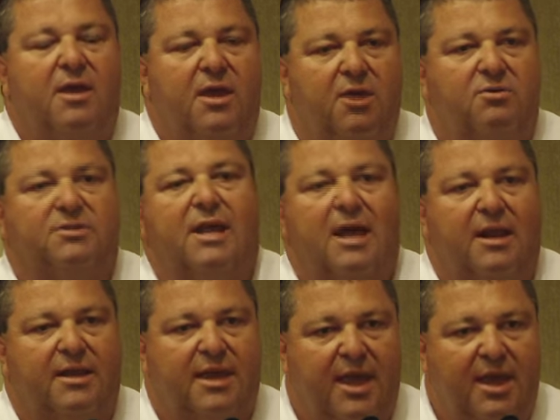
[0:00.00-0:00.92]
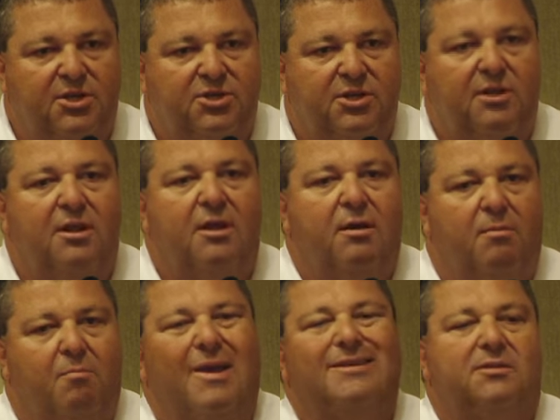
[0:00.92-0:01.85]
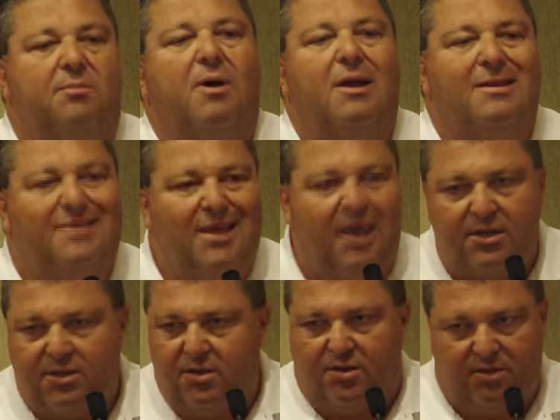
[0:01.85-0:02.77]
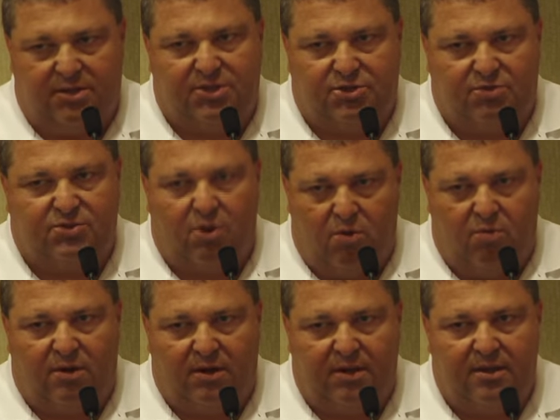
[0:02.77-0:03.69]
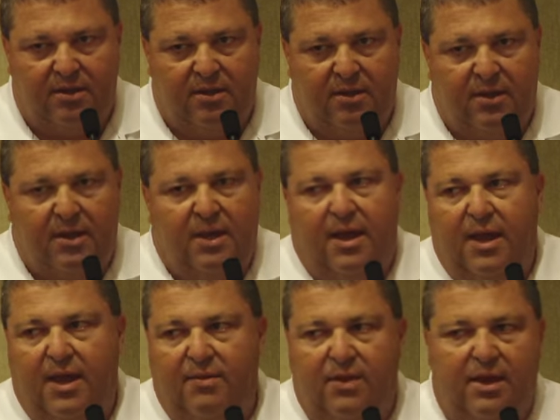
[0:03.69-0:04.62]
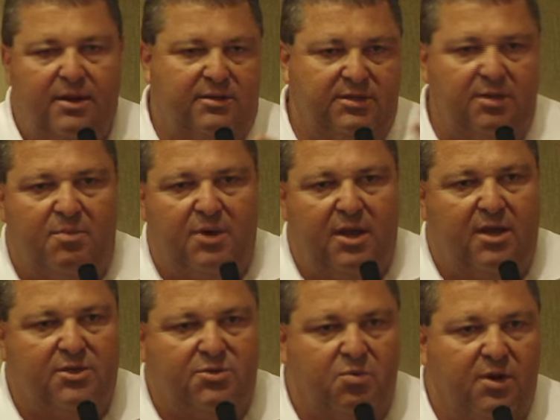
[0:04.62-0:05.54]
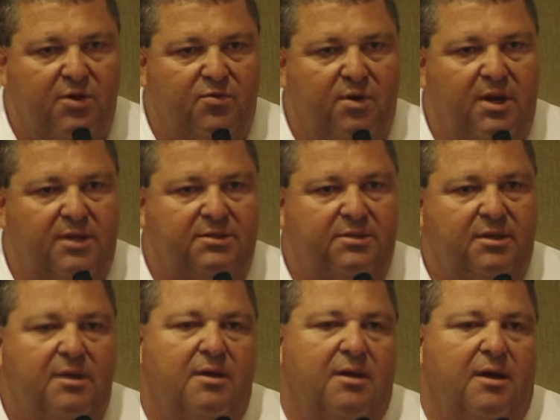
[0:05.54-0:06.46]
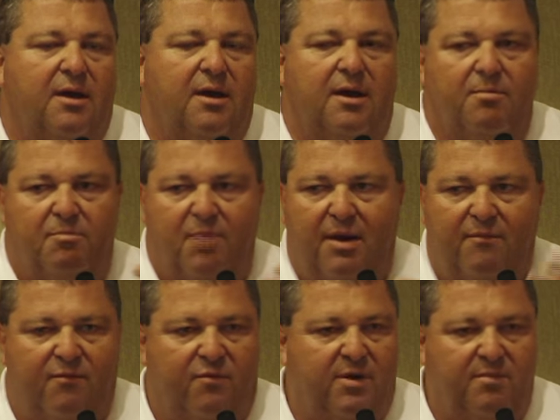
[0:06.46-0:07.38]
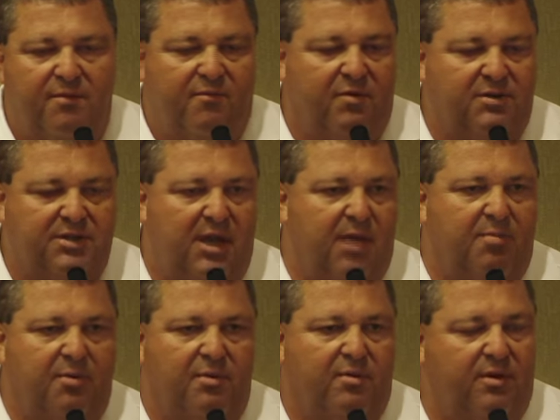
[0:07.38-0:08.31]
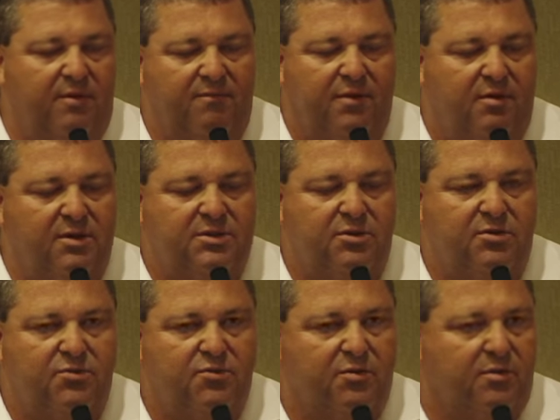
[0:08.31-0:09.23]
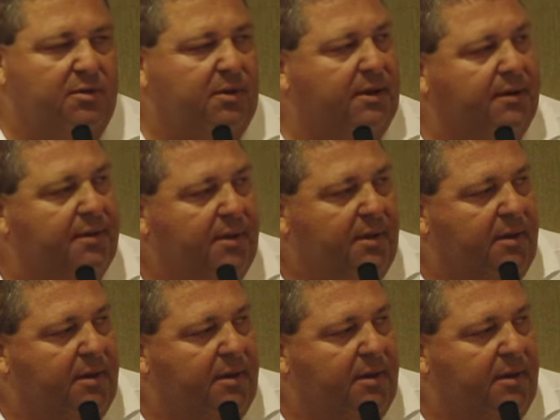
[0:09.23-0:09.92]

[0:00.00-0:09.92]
Here's an allocation based upon technical issues only. And then somebody else would address, Bob Friedman, for example, if there is a neutral